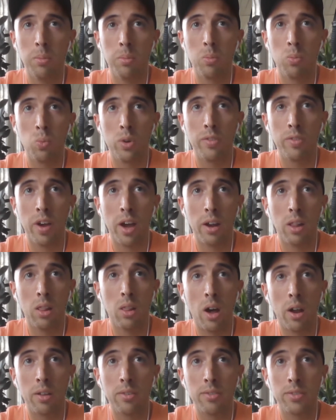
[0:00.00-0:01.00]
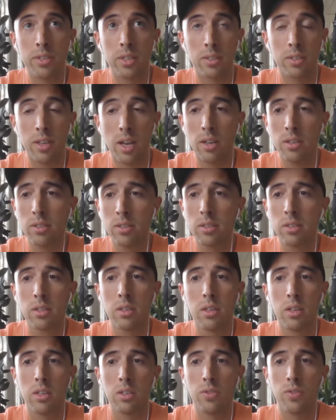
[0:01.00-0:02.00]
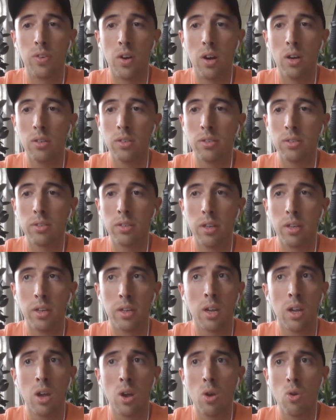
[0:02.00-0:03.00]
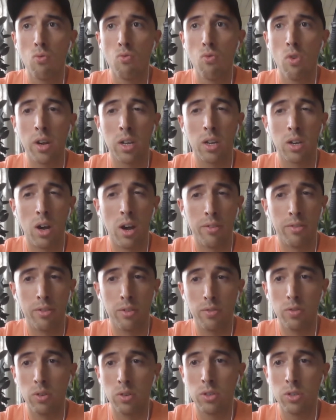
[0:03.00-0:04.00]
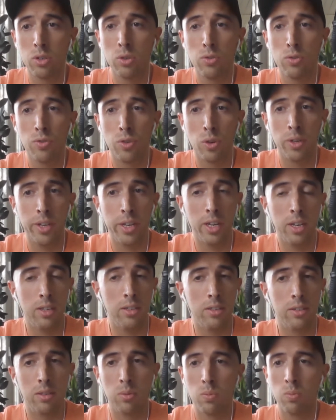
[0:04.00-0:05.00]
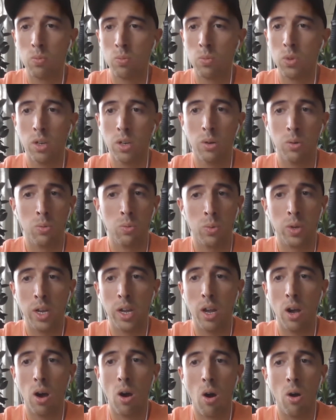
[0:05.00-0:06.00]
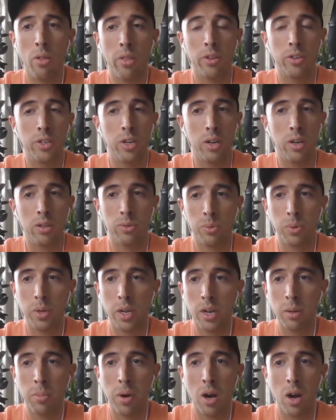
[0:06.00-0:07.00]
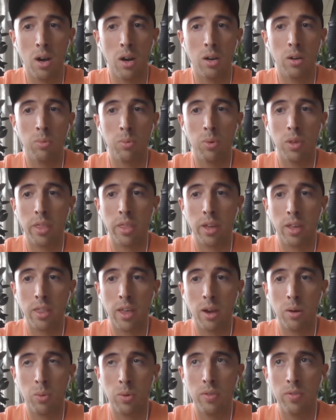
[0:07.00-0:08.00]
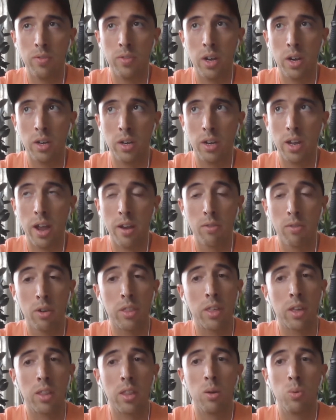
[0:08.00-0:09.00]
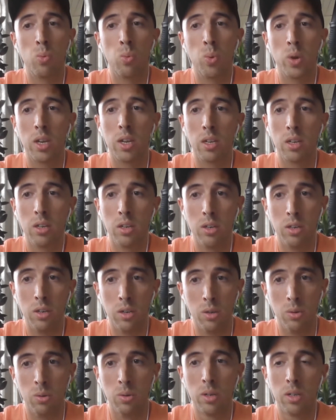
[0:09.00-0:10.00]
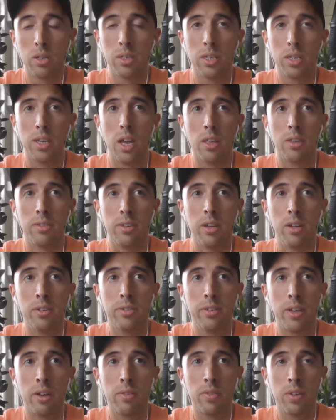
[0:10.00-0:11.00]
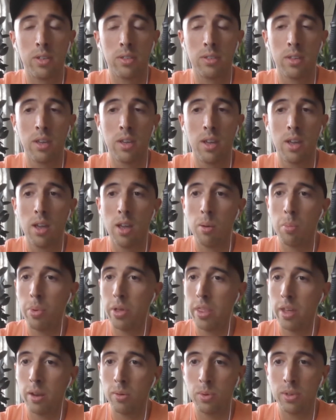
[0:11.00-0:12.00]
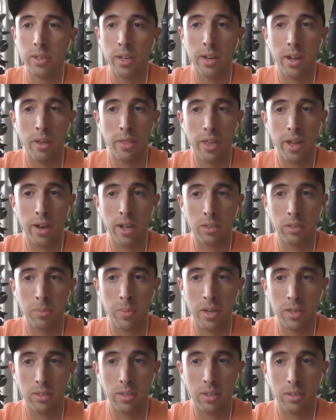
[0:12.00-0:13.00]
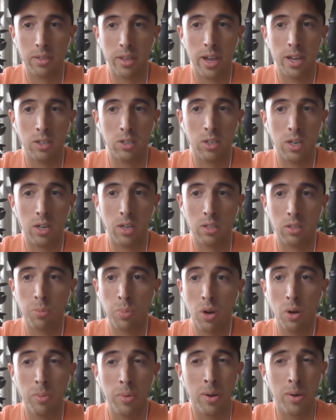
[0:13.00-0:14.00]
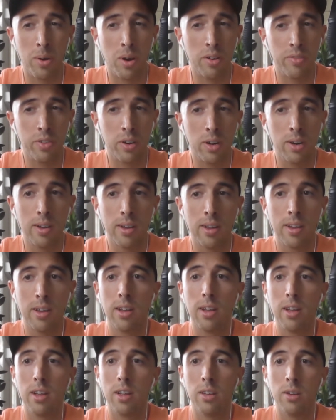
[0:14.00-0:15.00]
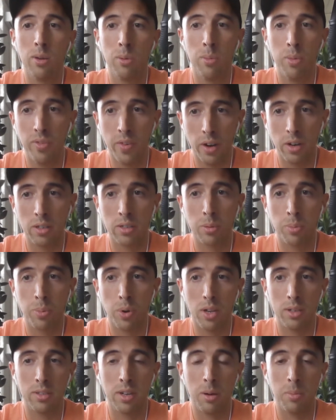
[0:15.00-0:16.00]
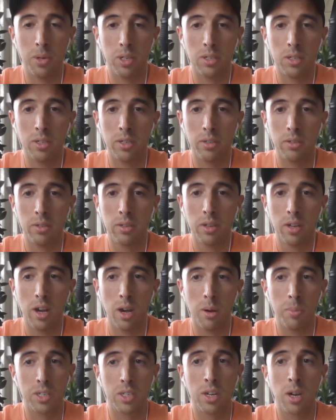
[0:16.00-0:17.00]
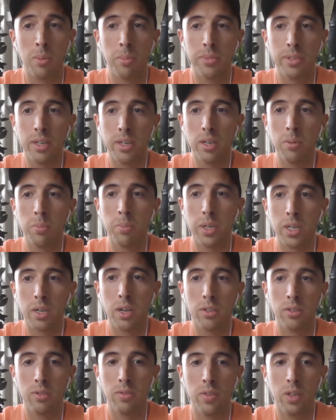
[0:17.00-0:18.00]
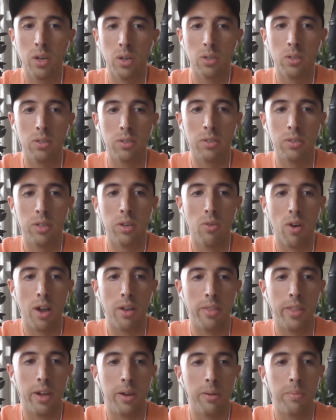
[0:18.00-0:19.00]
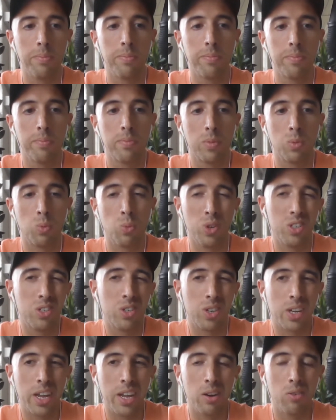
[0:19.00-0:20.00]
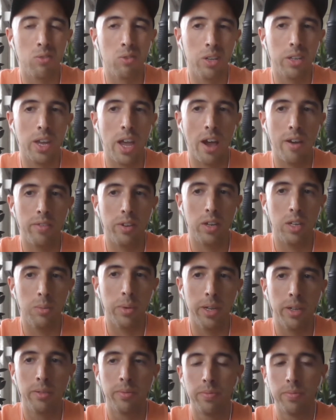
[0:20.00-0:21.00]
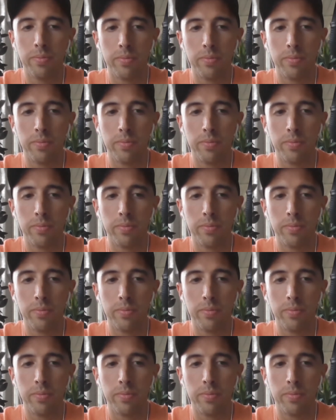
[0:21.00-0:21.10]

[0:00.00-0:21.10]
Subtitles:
We've had a lot of success as far as like running an offer for 2 full days, and we hit all the channels, we hit them hard. We think that we've done everything that we can do to get sales out of this, but then we send out that SMS as last chance promo offer, and you'd be very surprised how much comes in because of the urgency around that, which you can't really have in email.